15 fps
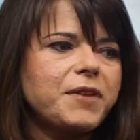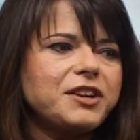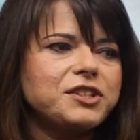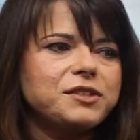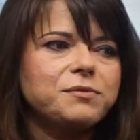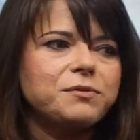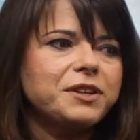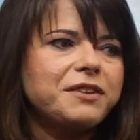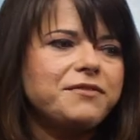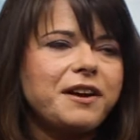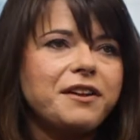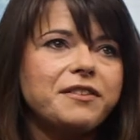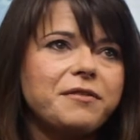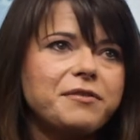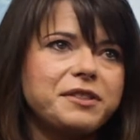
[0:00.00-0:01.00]
I just really fell
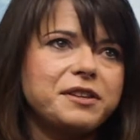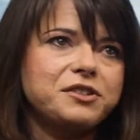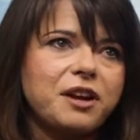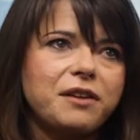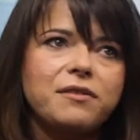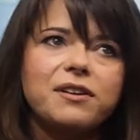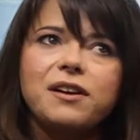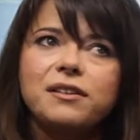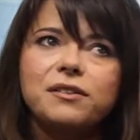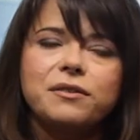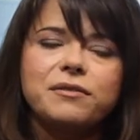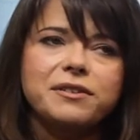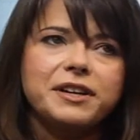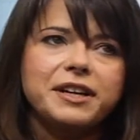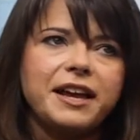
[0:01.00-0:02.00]
in love with the genre all
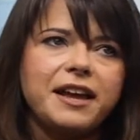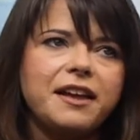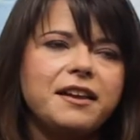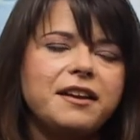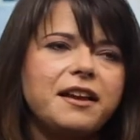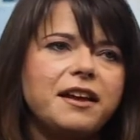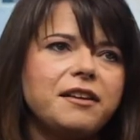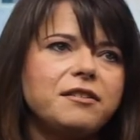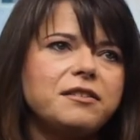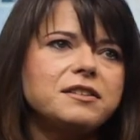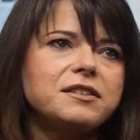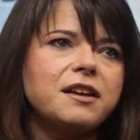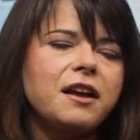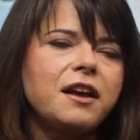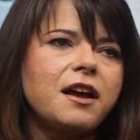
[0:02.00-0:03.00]
over again,
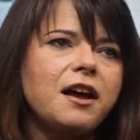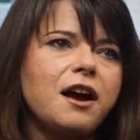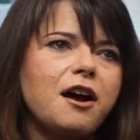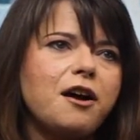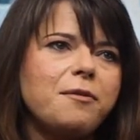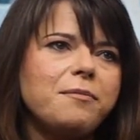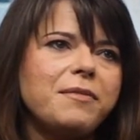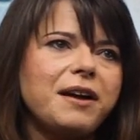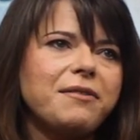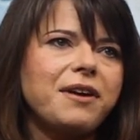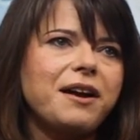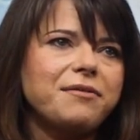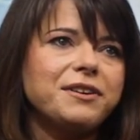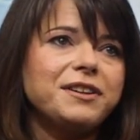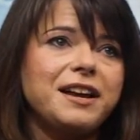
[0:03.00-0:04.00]
and
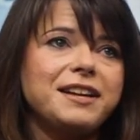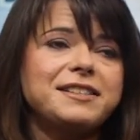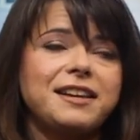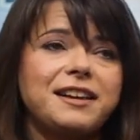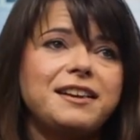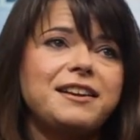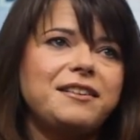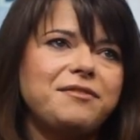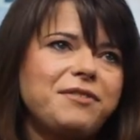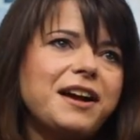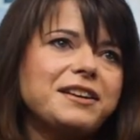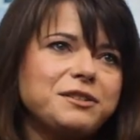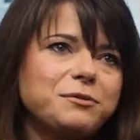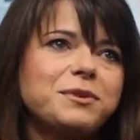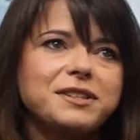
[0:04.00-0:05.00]
I realized that, in
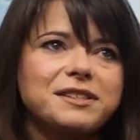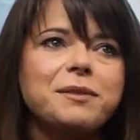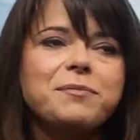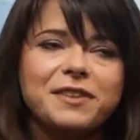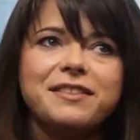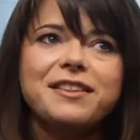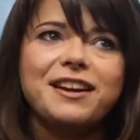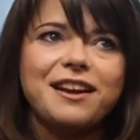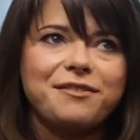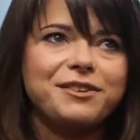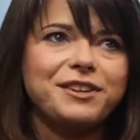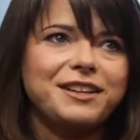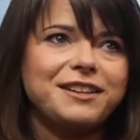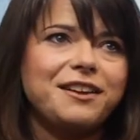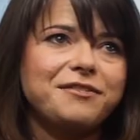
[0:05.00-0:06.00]
fact, it was something that I
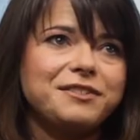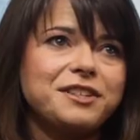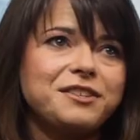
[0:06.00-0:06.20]
really love to